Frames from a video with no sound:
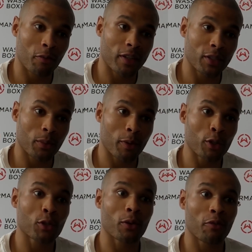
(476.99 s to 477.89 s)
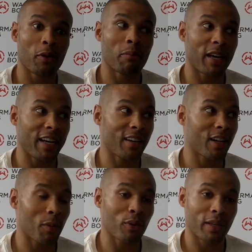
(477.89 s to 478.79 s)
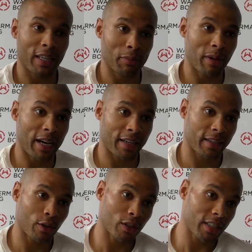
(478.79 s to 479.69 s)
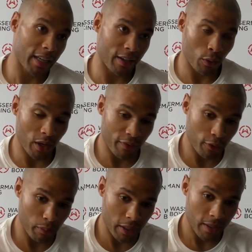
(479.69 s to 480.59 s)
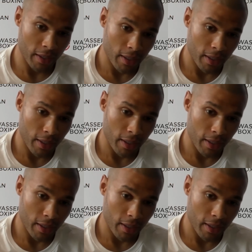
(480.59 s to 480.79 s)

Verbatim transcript: supposed to have been made a couple of years back. Got taken away from me.